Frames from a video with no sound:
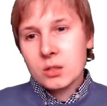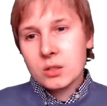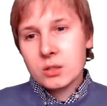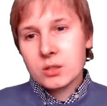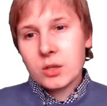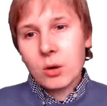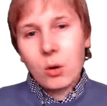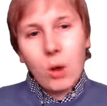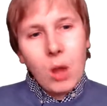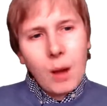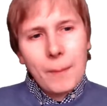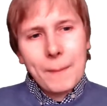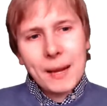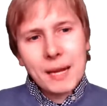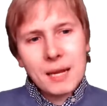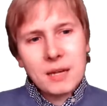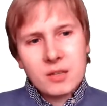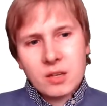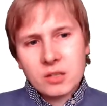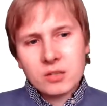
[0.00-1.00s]
So
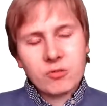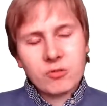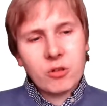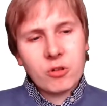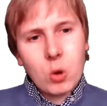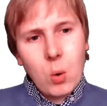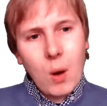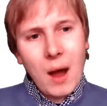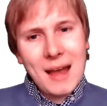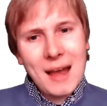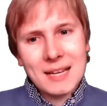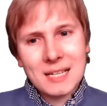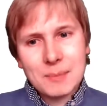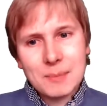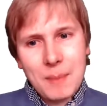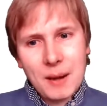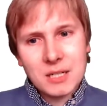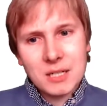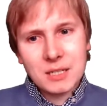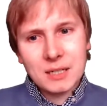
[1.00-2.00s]
lockpicking doesn't require
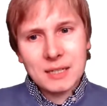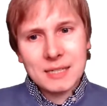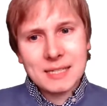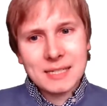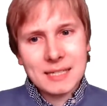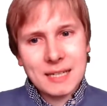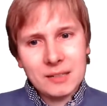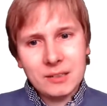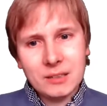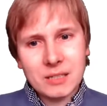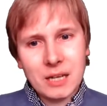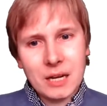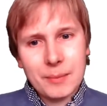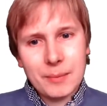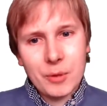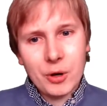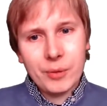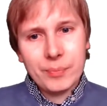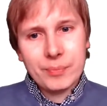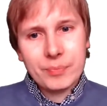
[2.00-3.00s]
specialist skills
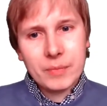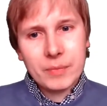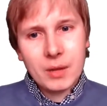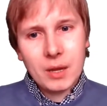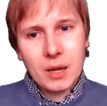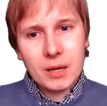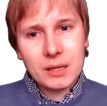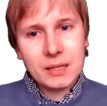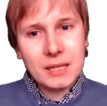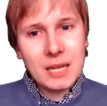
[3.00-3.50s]
anymore, and key